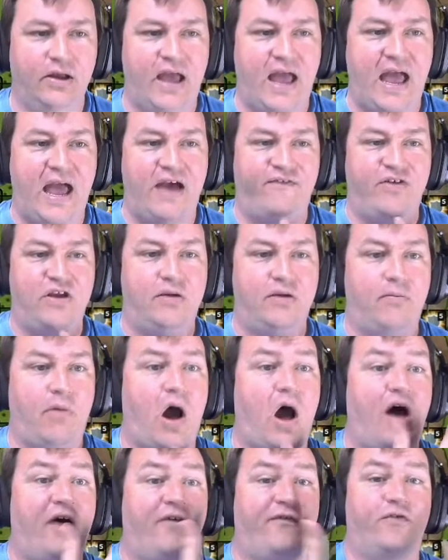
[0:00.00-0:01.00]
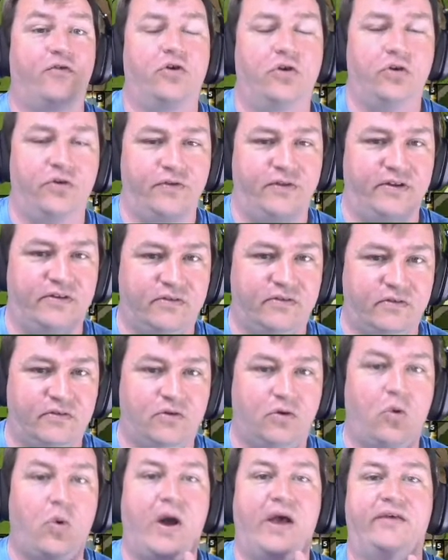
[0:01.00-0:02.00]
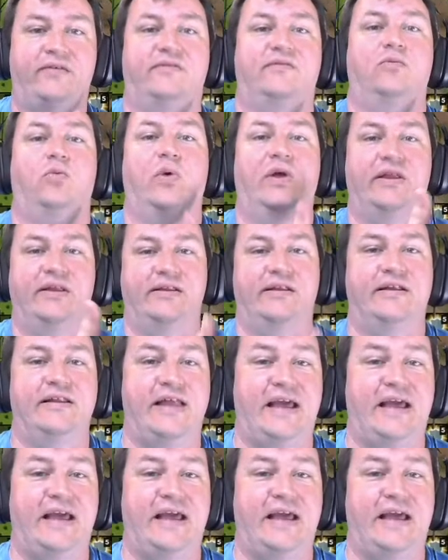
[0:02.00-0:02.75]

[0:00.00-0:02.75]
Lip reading: have him offer this quest willingly.